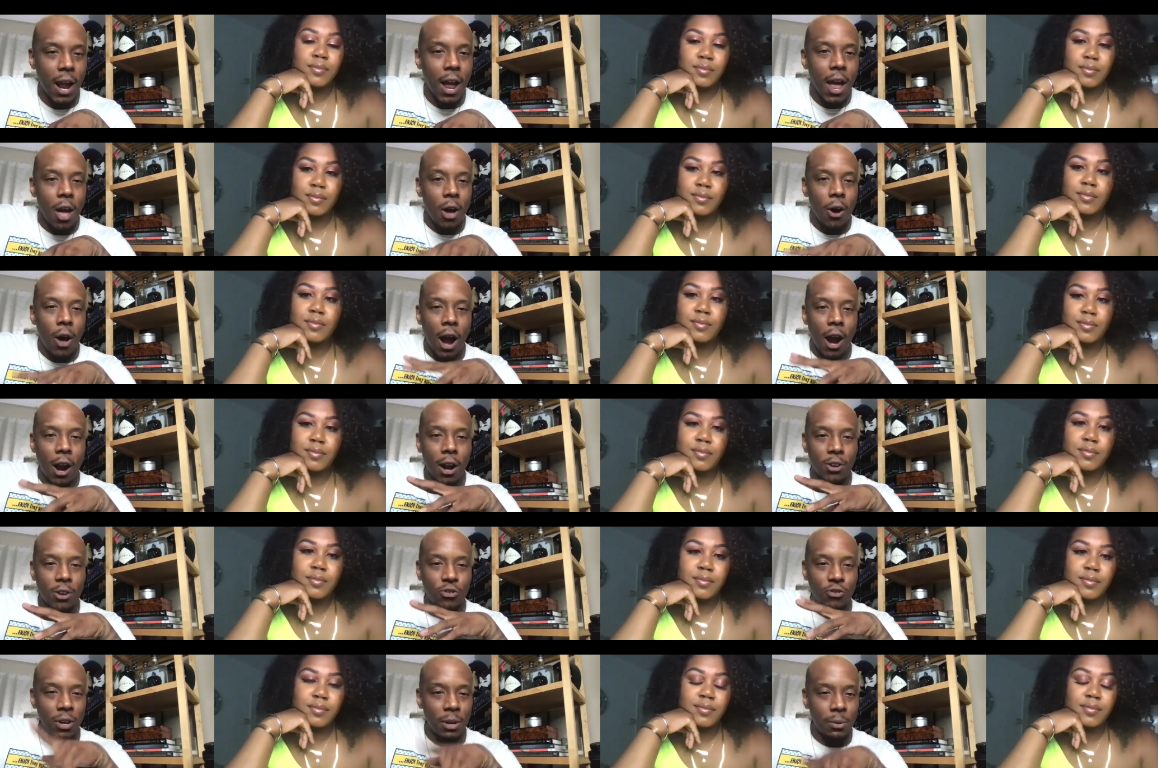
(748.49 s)
Speaker 1: Our
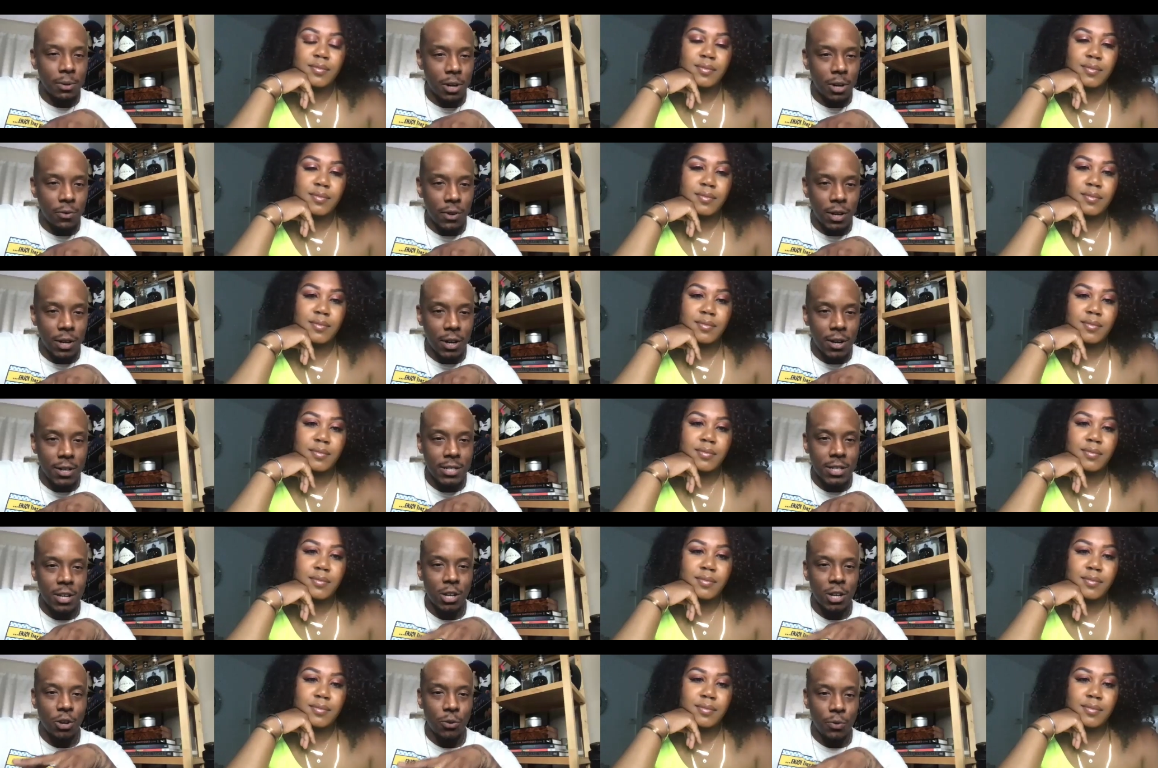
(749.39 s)
dream careers and the
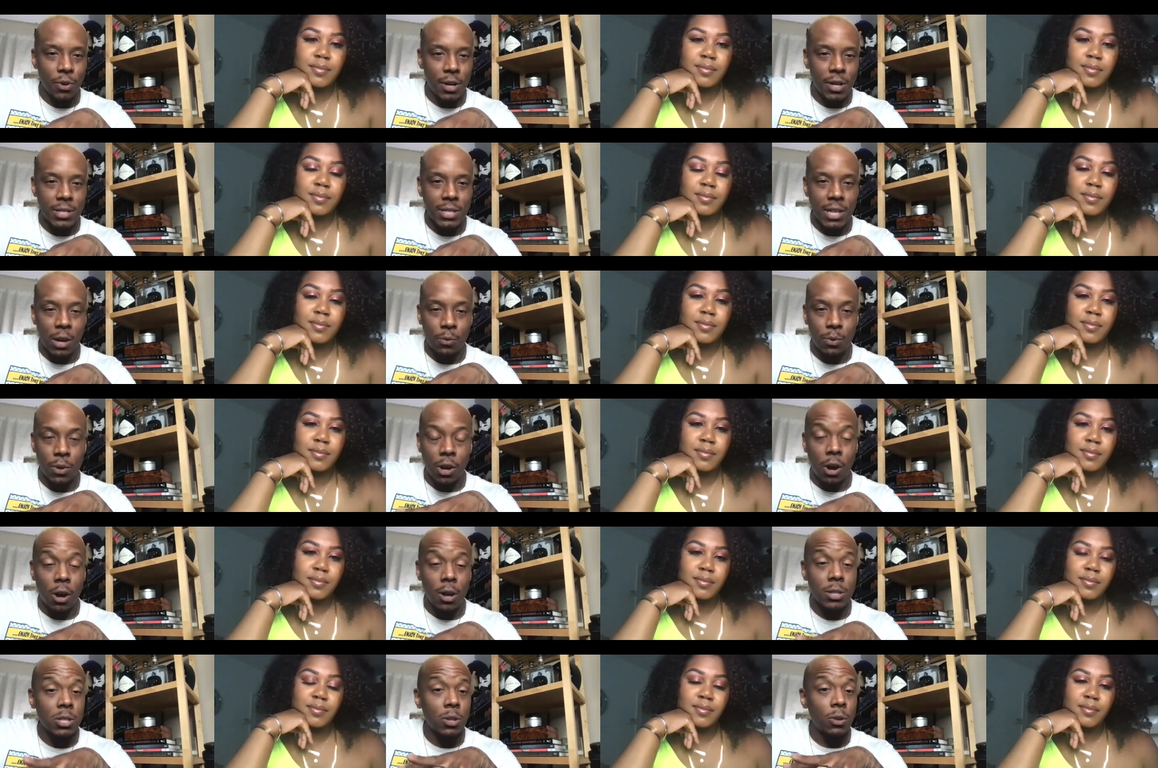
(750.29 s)
careers that we
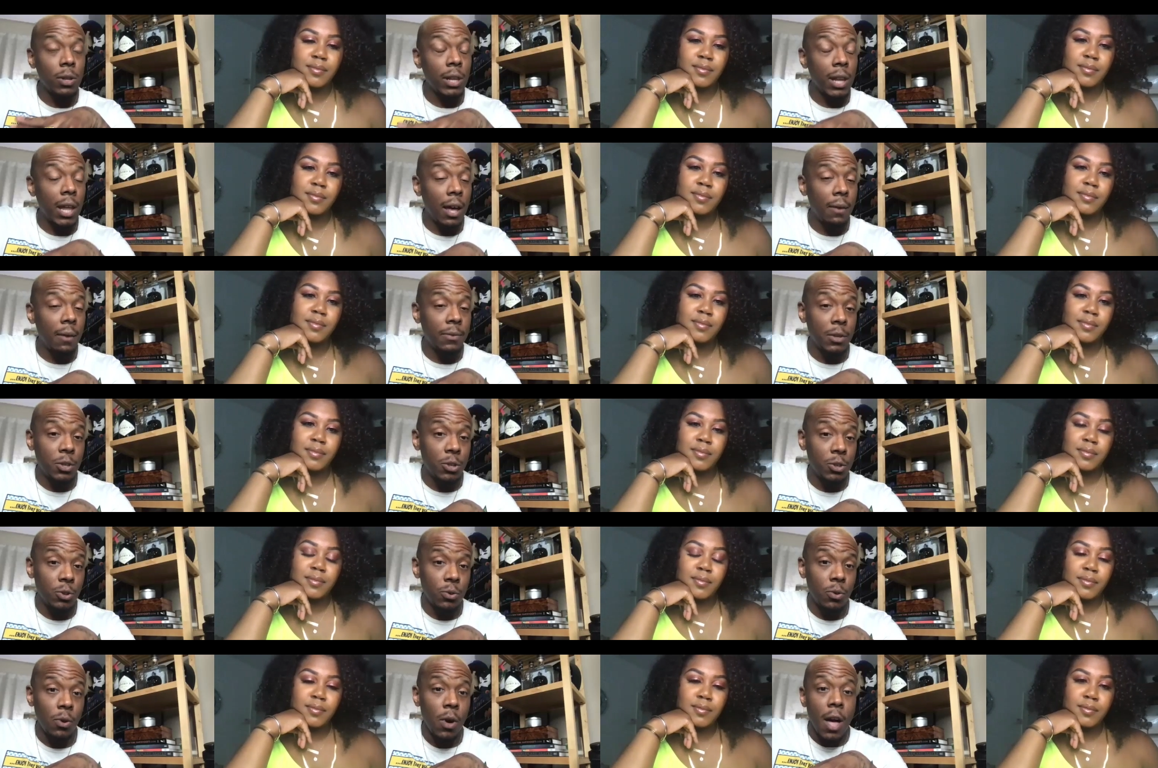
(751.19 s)
also love to do
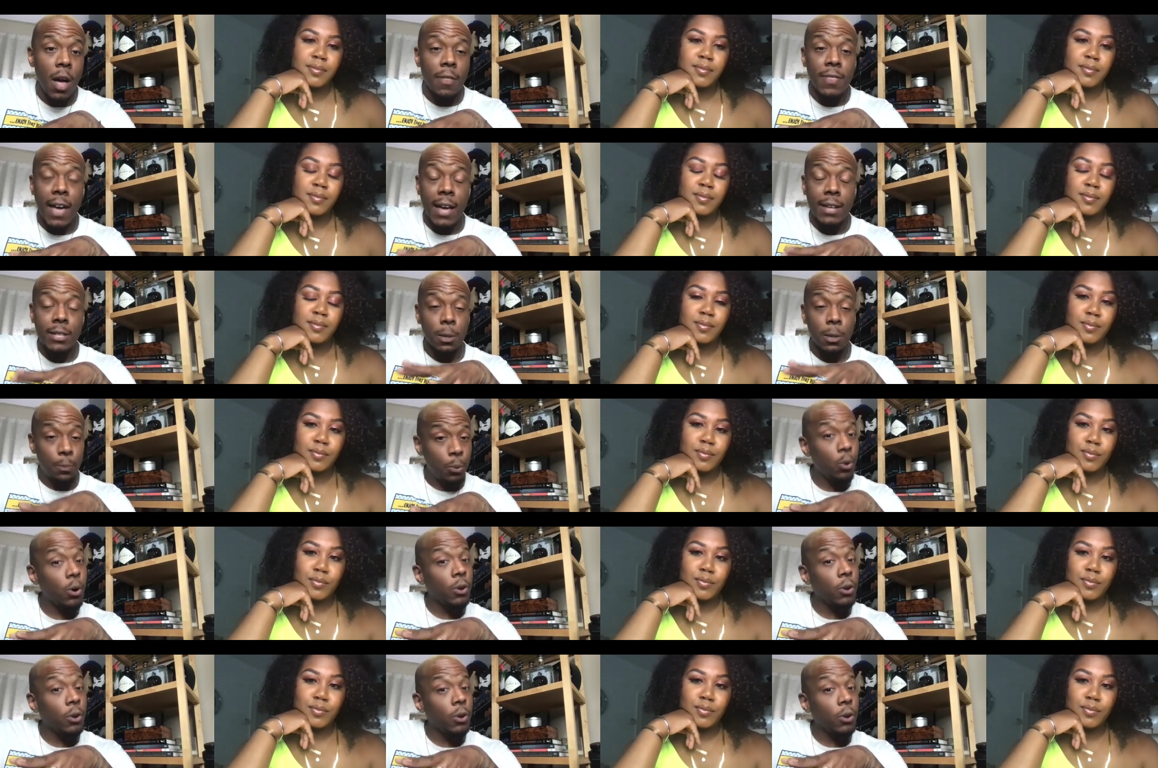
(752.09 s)
that support